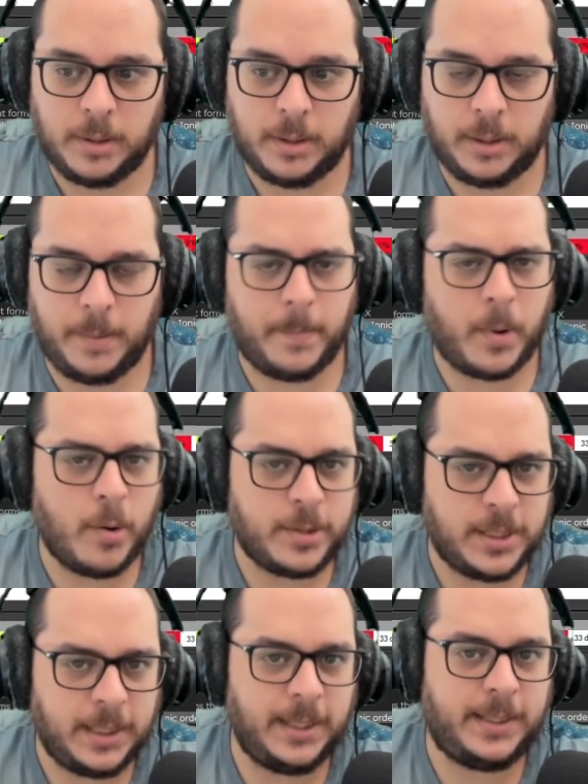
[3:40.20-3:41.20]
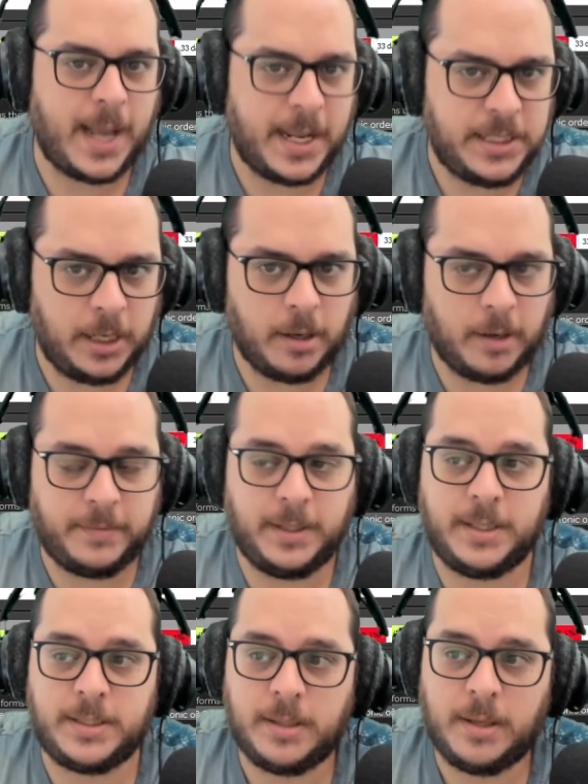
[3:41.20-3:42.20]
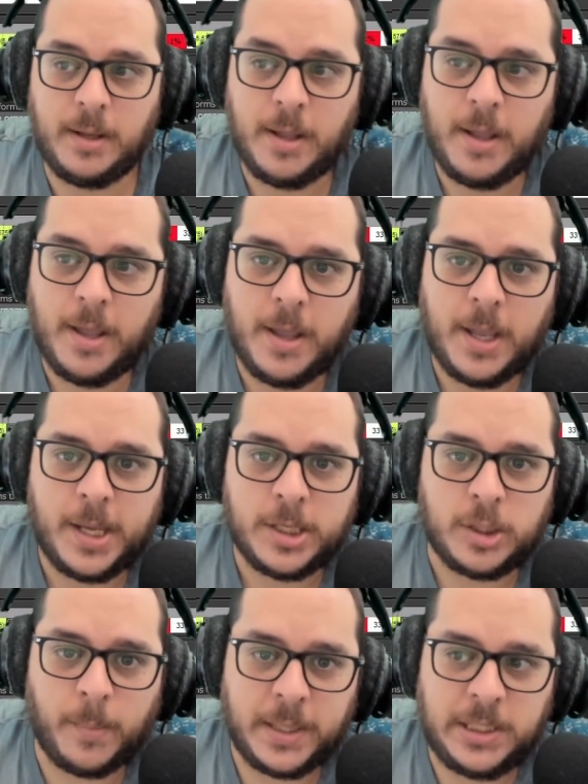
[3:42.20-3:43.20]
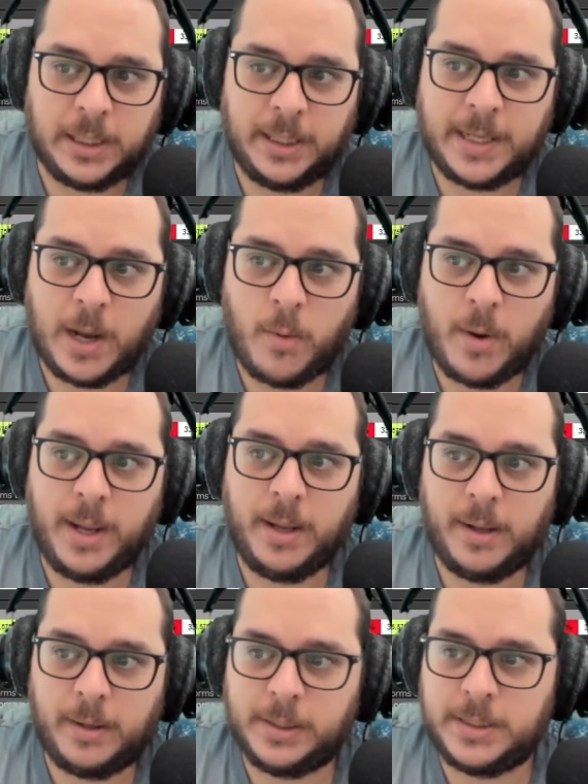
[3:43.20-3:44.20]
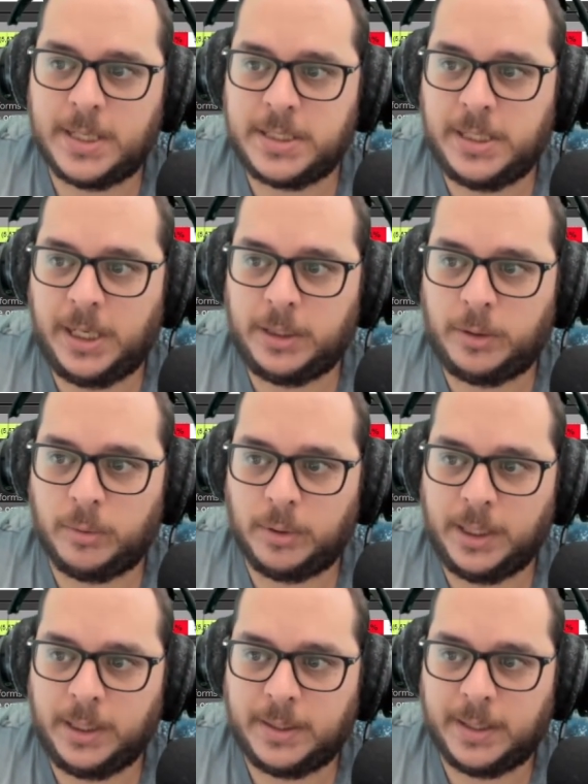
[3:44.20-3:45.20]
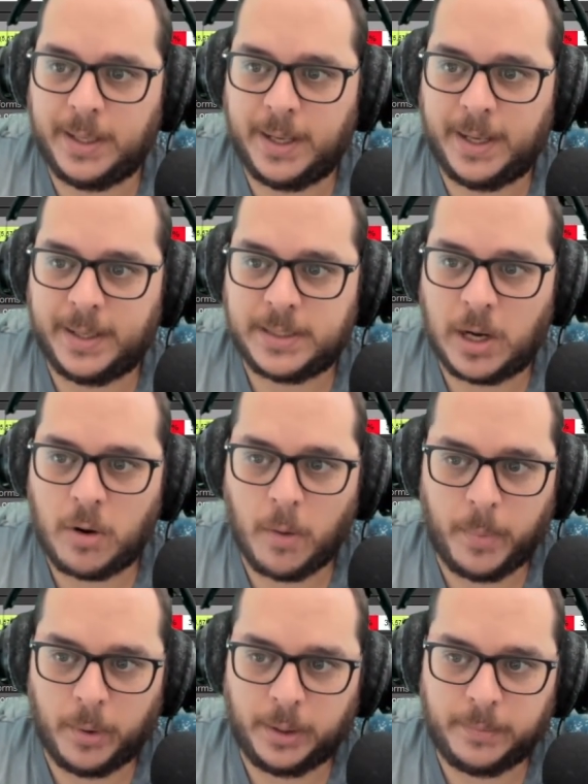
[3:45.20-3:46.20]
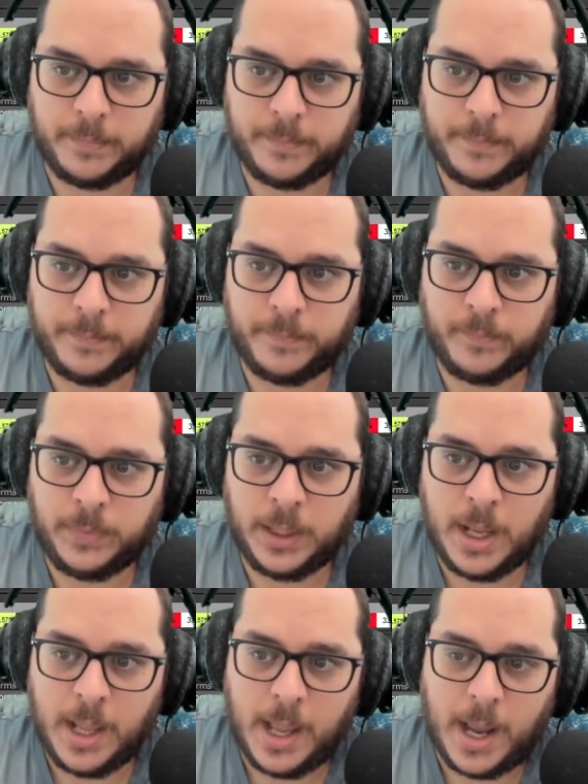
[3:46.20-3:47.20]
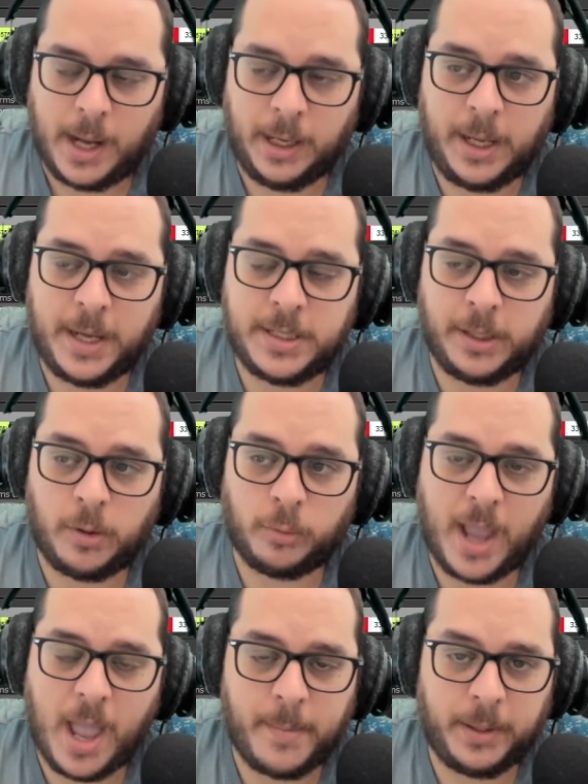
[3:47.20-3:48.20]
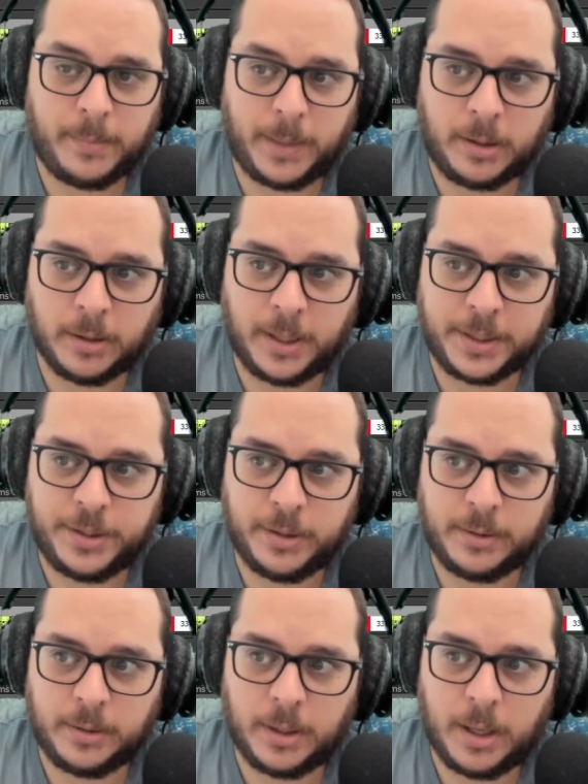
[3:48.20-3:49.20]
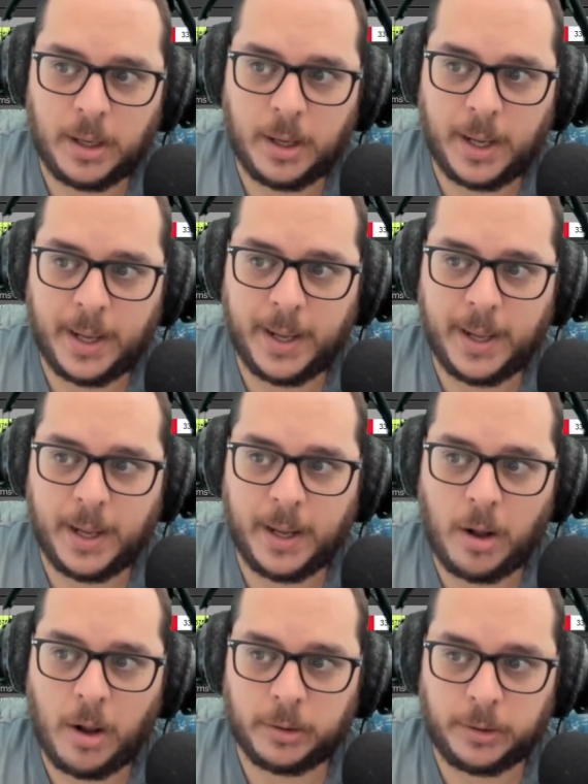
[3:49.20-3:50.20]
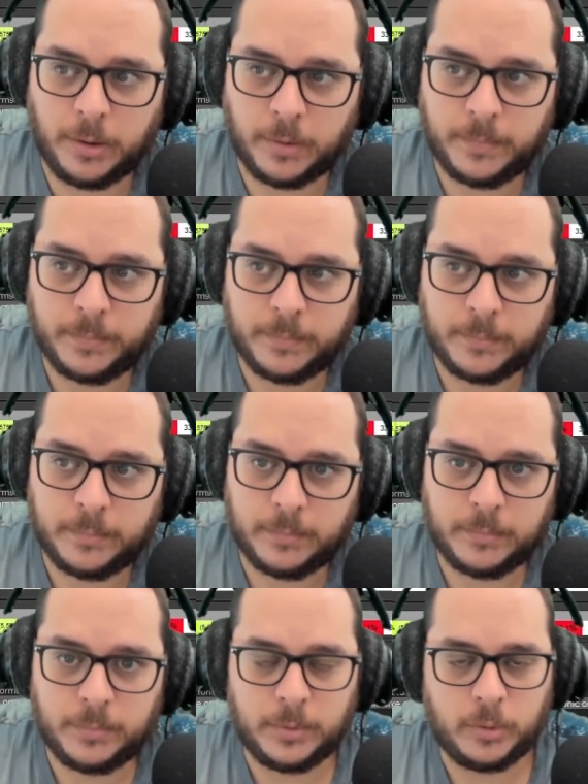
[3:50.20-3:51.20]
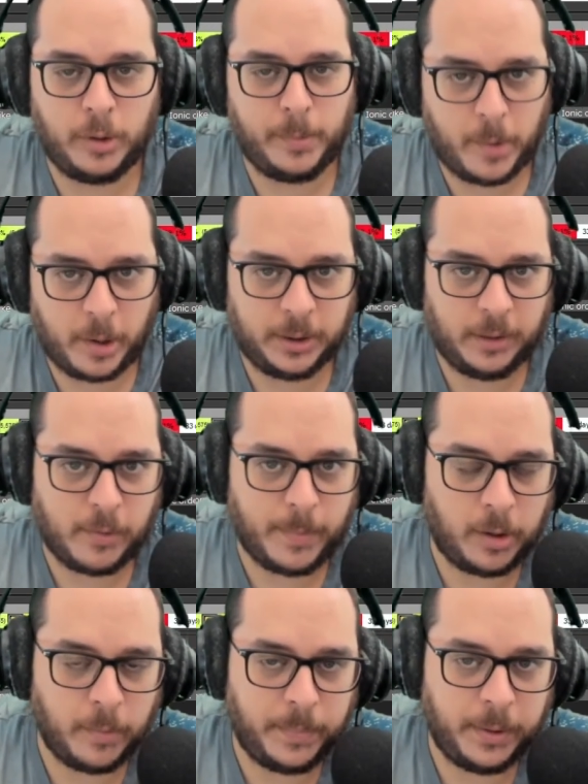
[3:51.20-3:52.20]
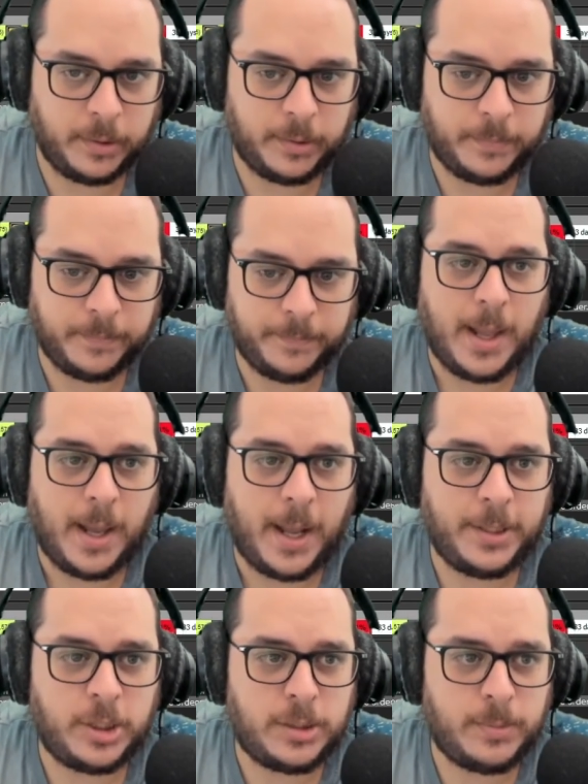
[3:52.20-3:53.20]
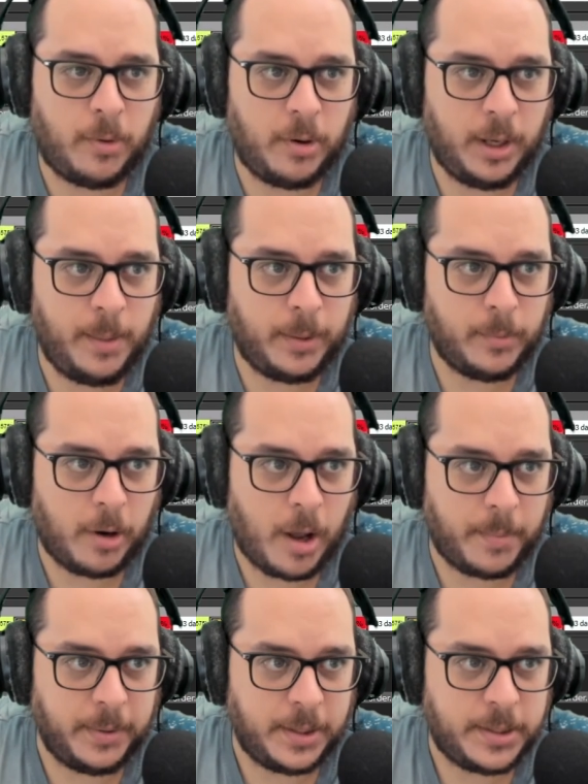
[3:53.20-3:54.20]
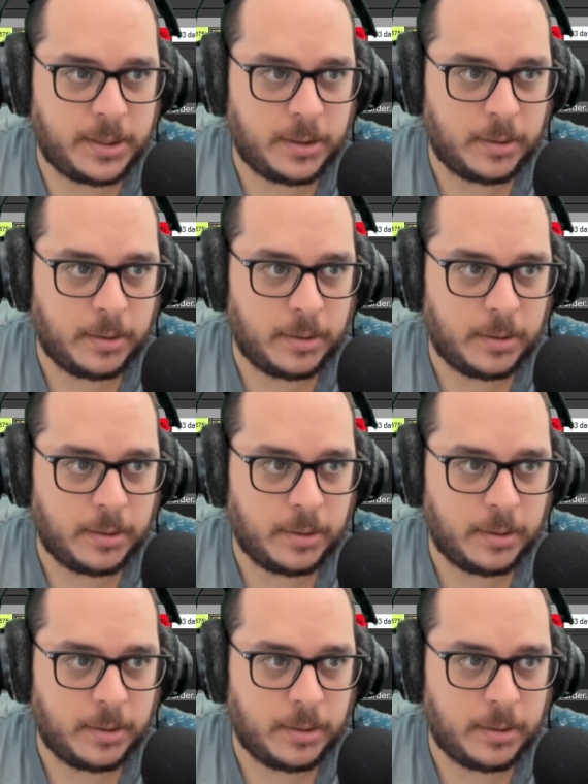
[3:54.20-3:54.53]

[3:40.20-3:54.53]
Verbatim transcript: imposing, detaching, all of this. So basically now I just need to link the sound component. And in case I don't have it in my collection, uh, Alt-Q to import it from my computer. And so it's more, even more obvious.